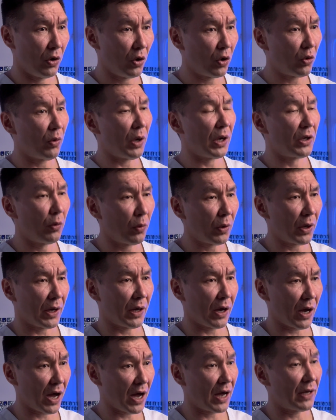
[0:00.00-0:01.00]
know right away.
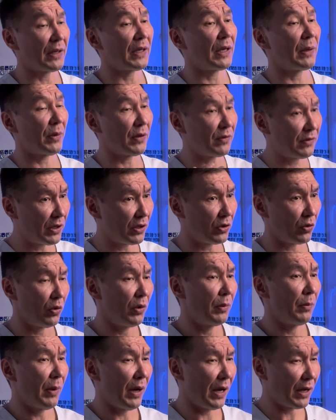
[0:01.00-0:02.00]
Ask them if they do
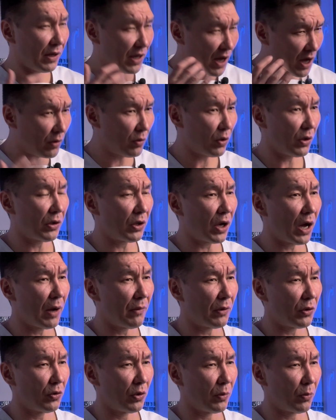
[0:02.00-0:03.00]
implants. I want to have
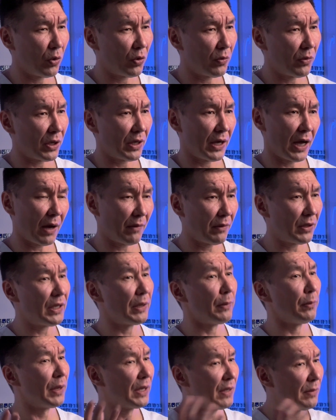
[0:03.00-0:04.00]
it removed and have the
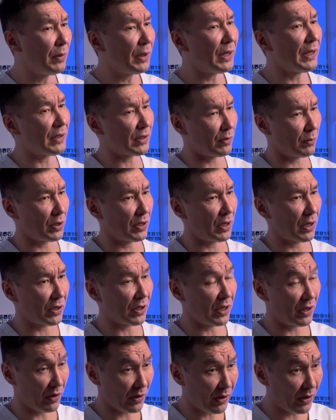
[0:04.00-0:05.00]
implant placed
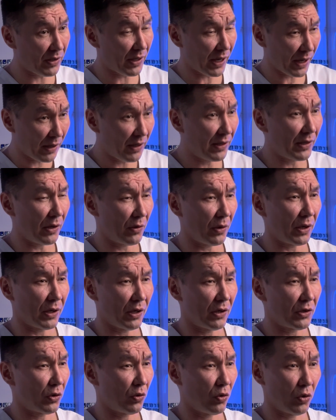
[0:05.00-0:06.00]
immediately. Just say this
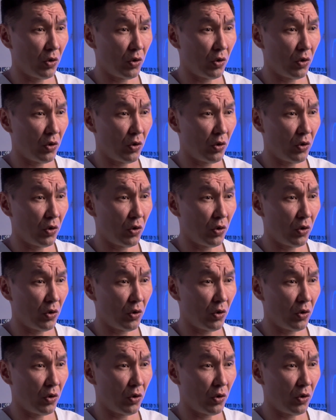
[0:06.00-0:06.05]
directly to your